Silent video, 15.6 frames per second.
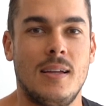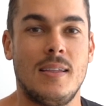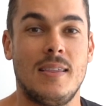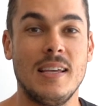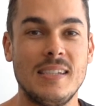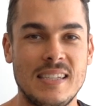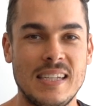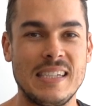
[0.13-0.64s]

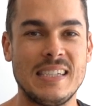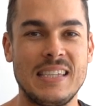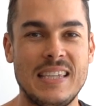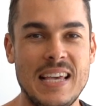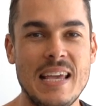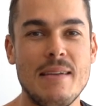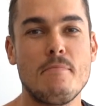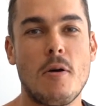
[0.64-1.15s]
This is
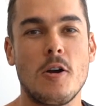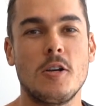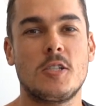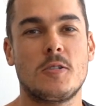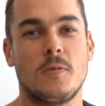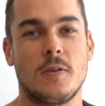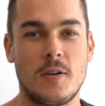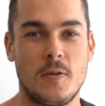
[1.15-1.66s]
the
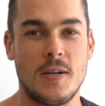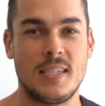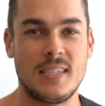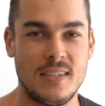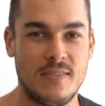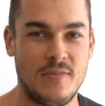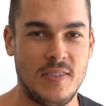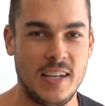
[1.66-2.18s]
most
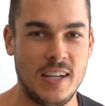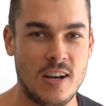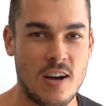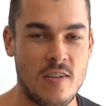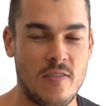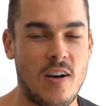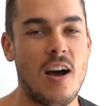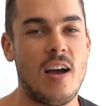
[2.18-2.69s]
requested
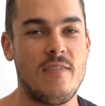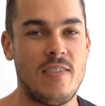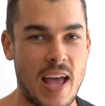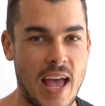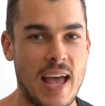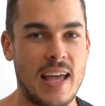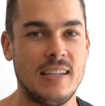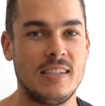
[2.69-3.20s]
video I've
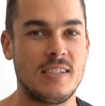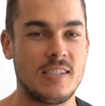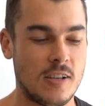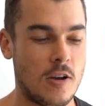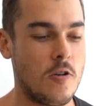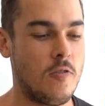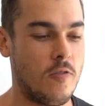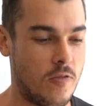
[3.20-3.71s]
had
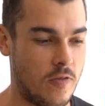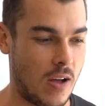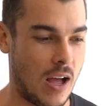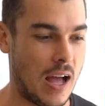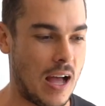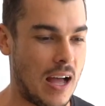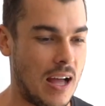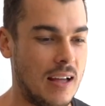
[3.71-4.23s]
so
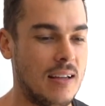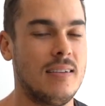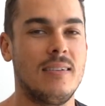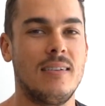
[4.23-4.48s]
far.